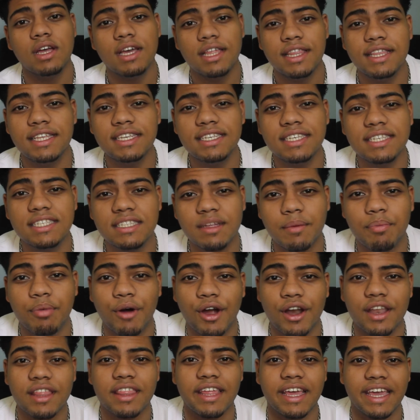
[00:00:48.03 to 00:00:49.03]
This is the
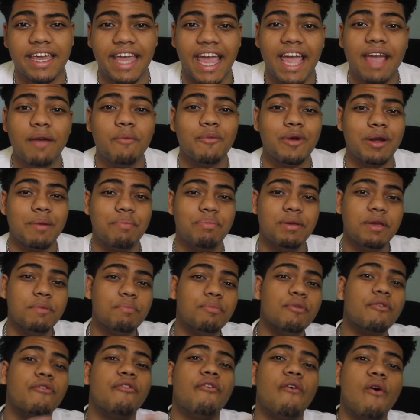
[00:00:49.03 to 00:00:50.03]
part of the game where
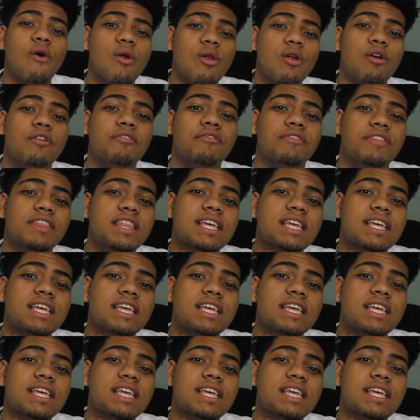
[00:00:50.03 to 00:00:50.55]
people fall off.